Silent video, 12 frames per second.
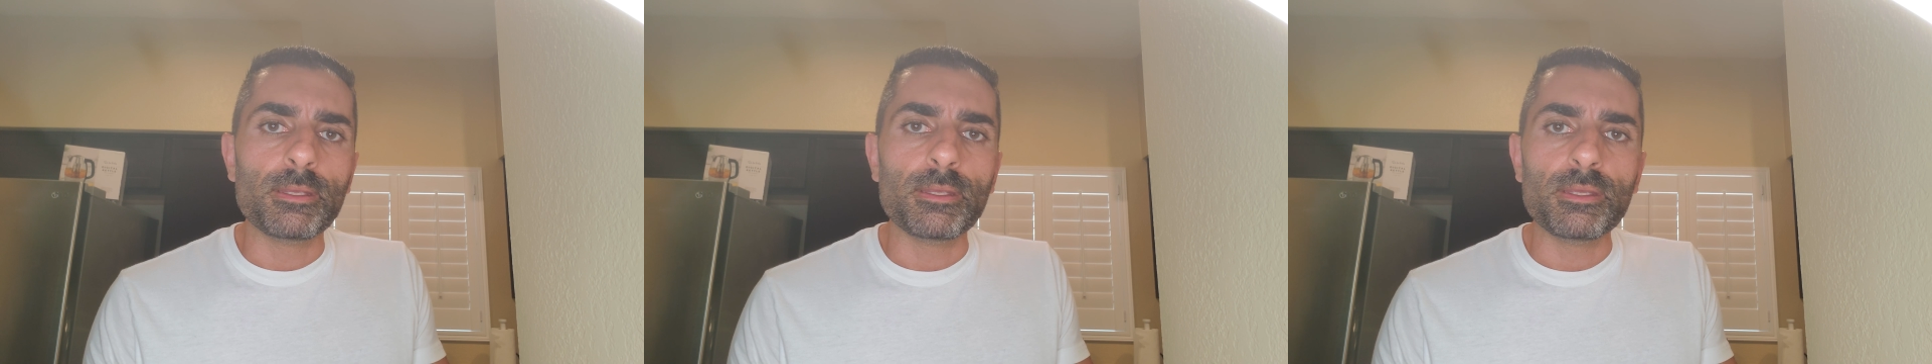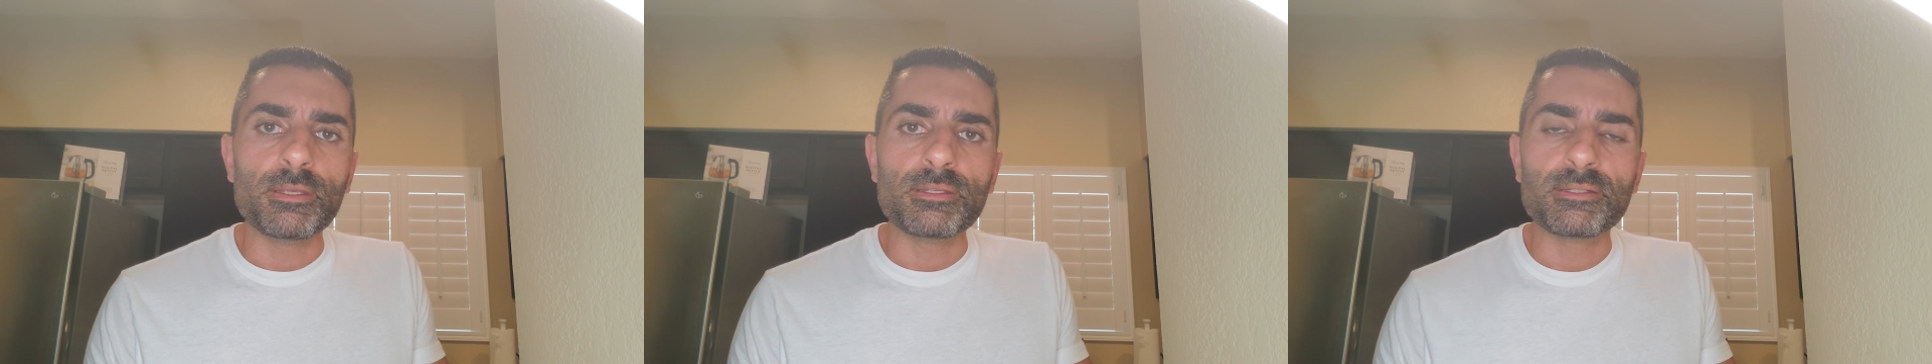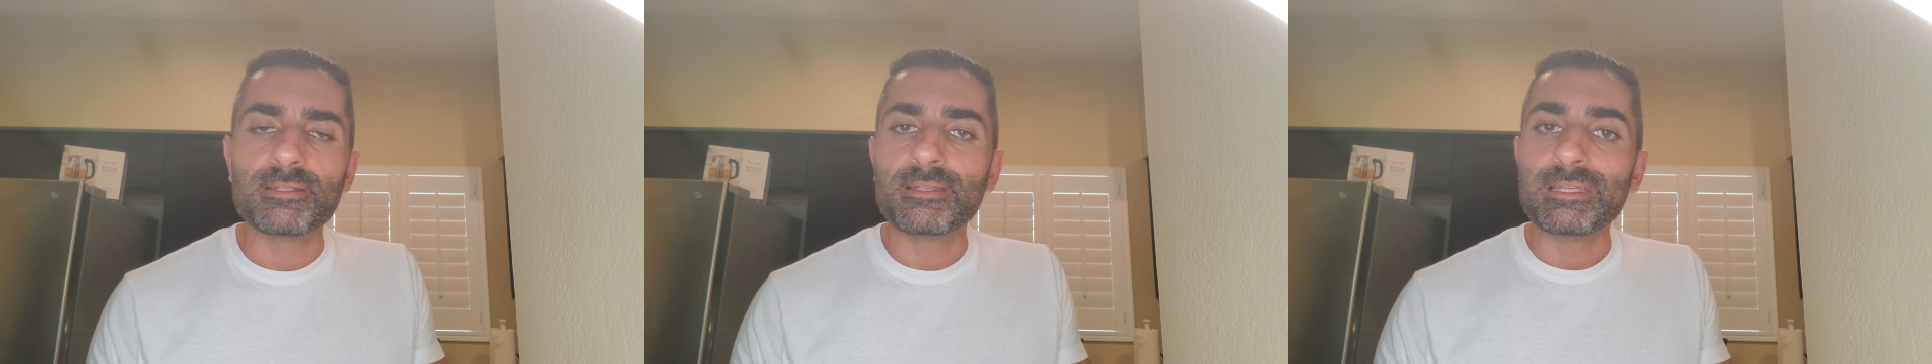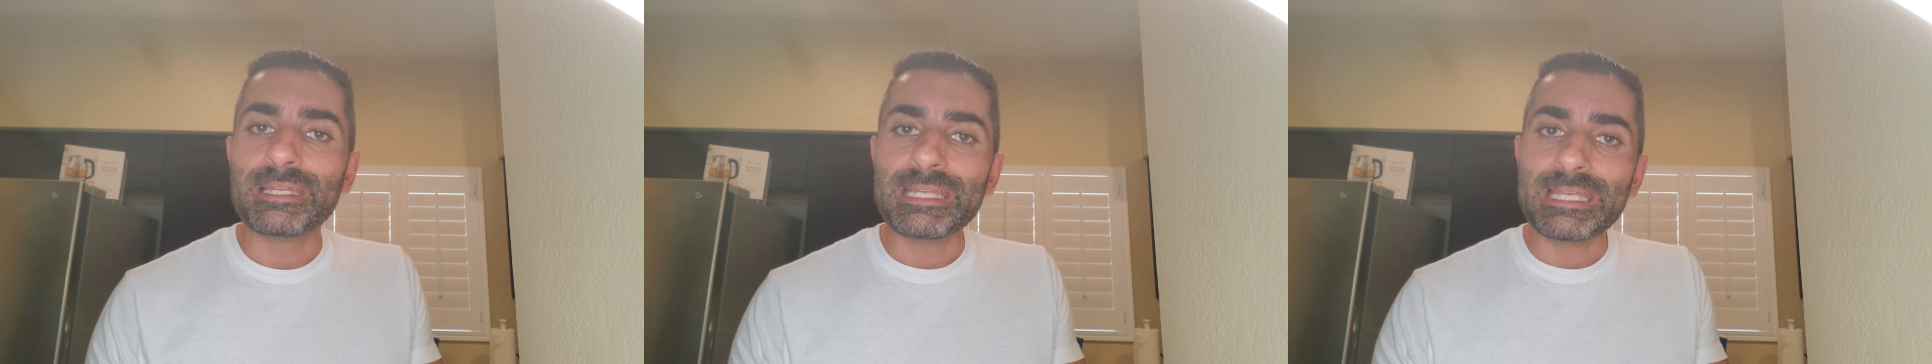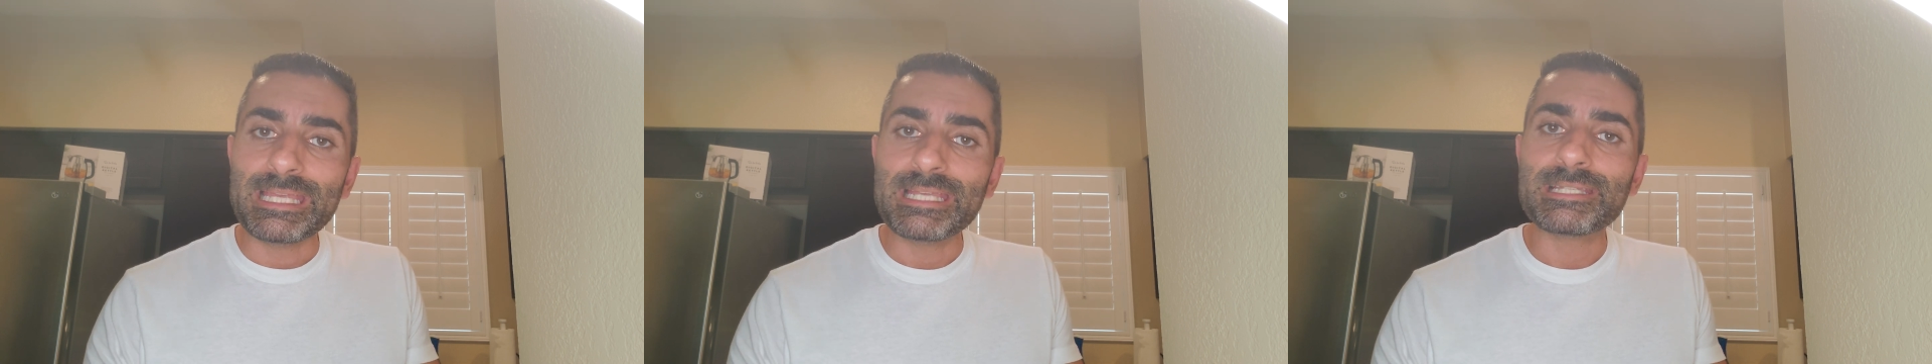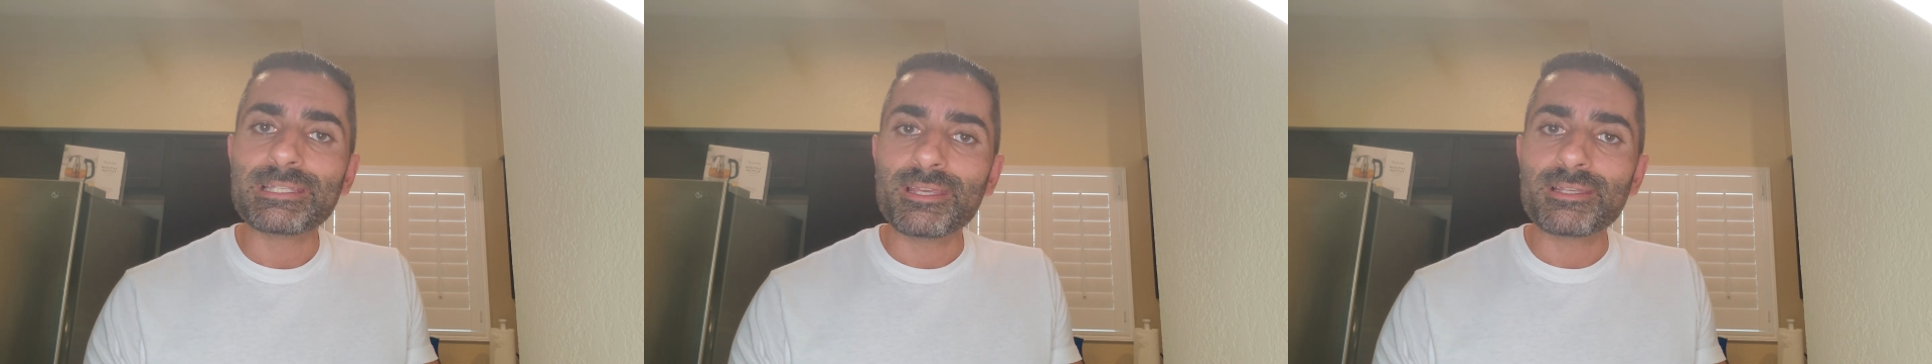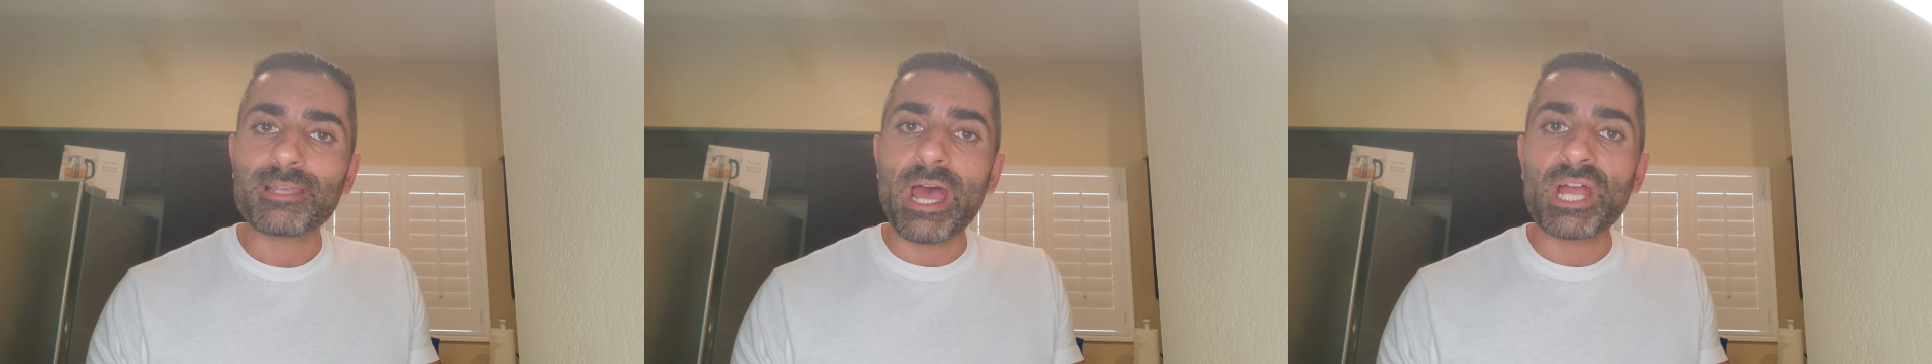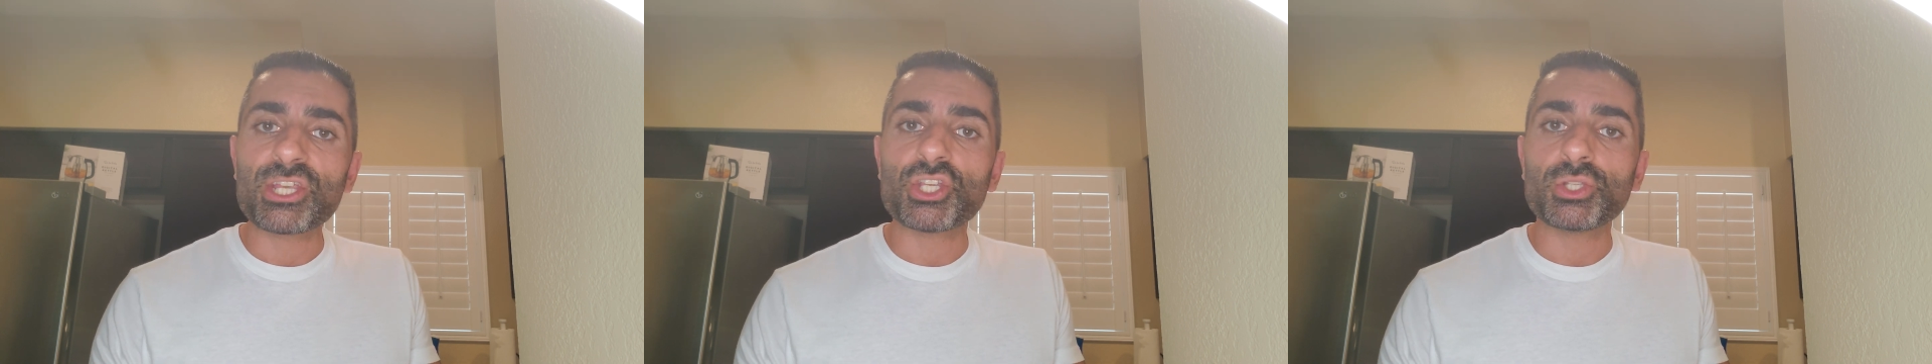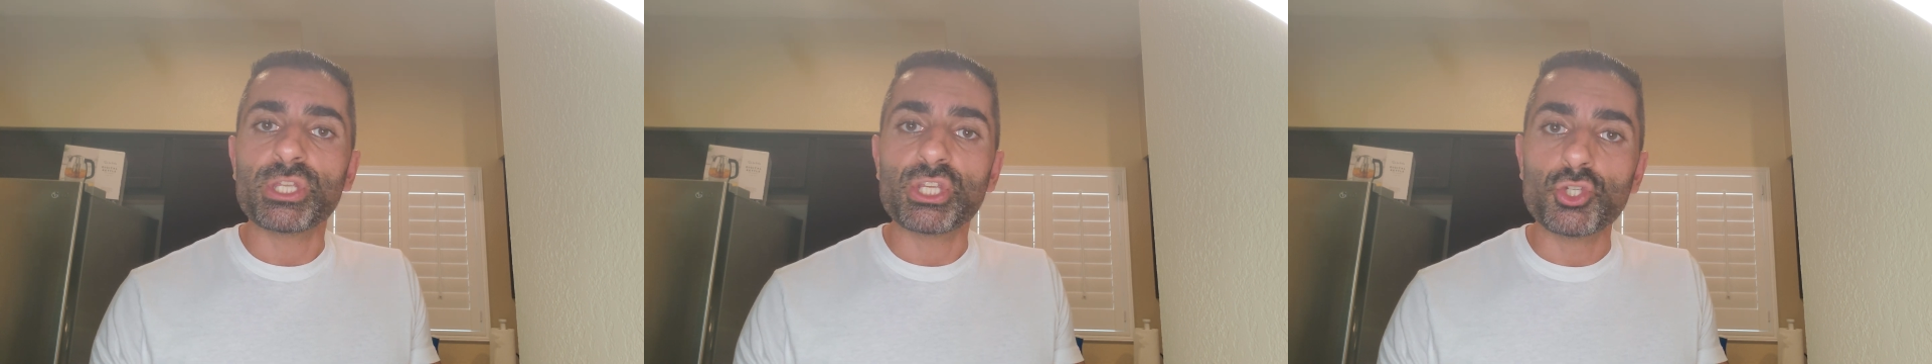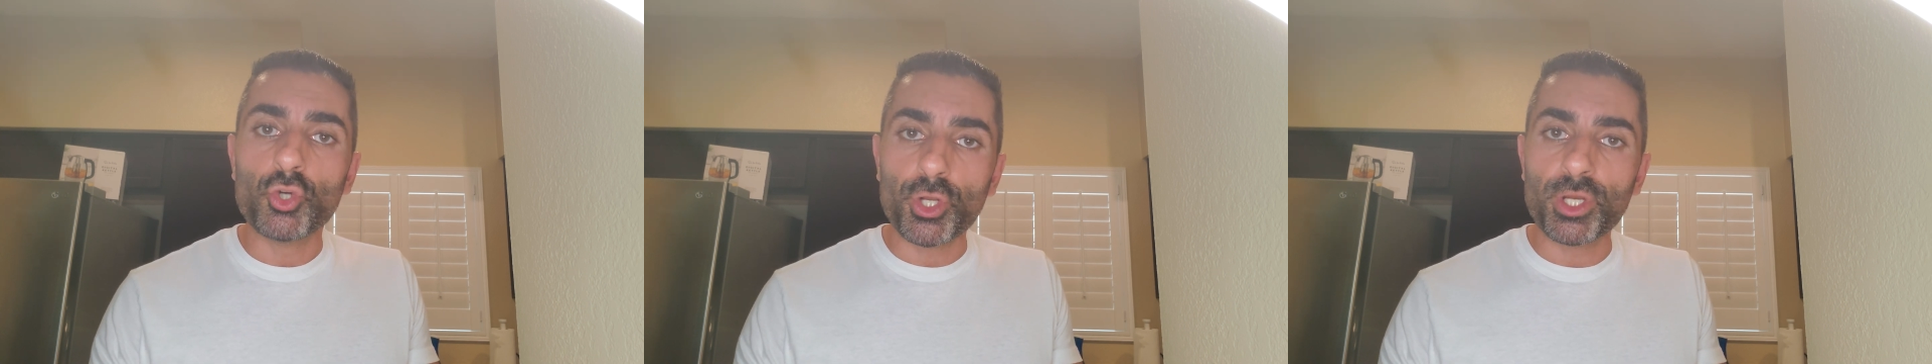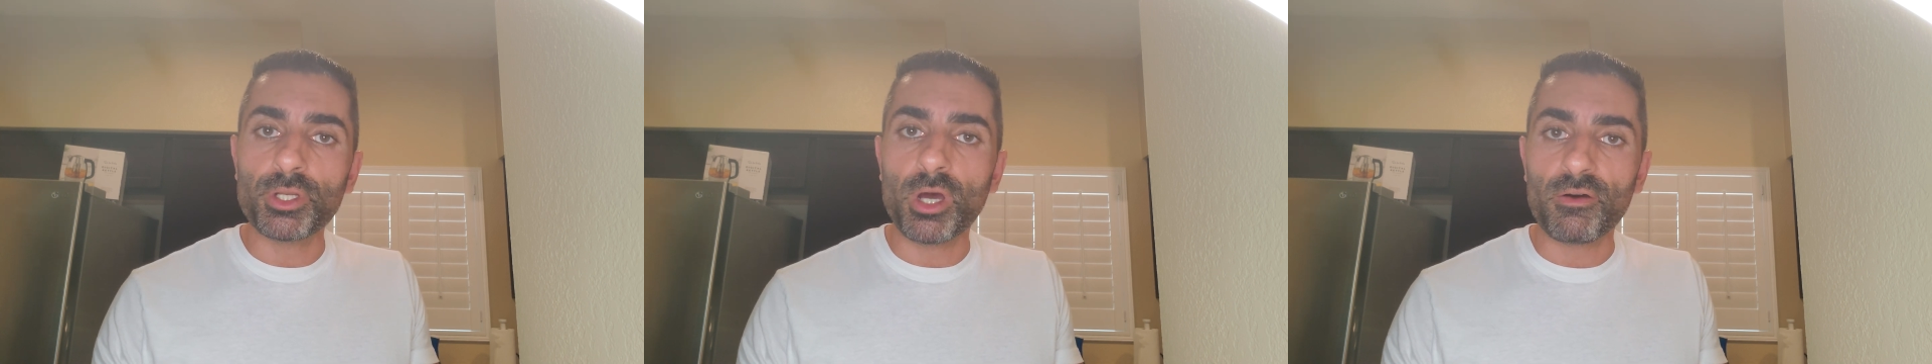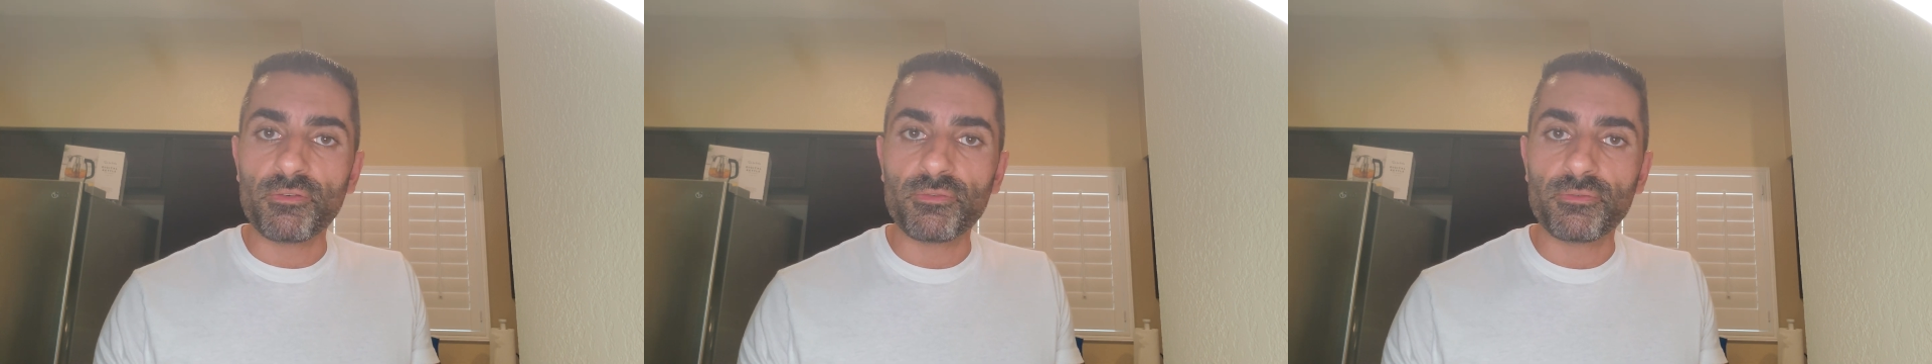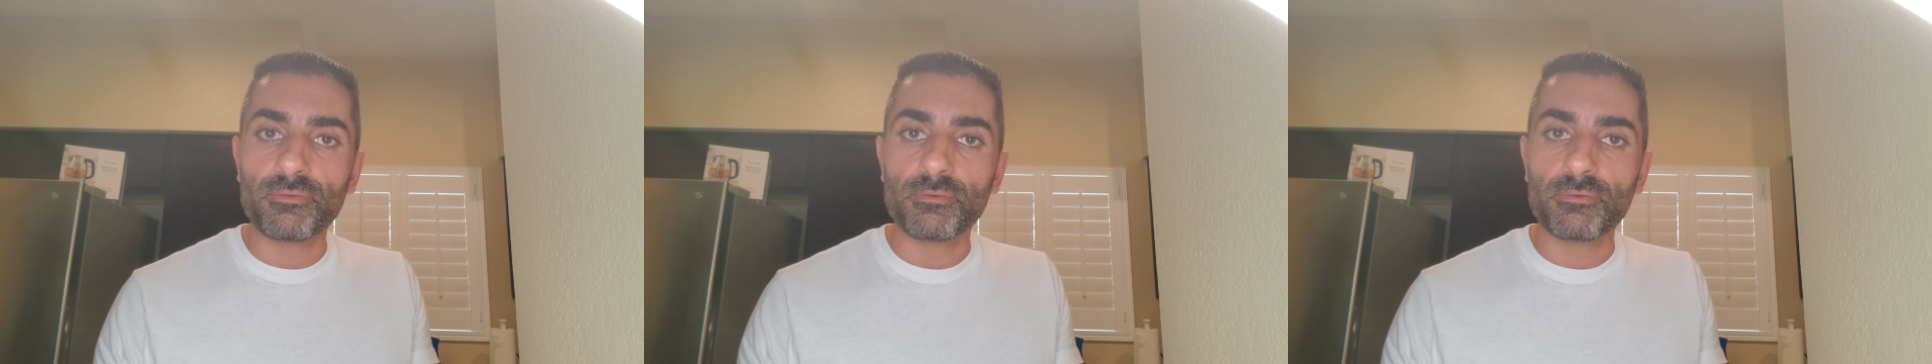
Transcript: is this actually good enough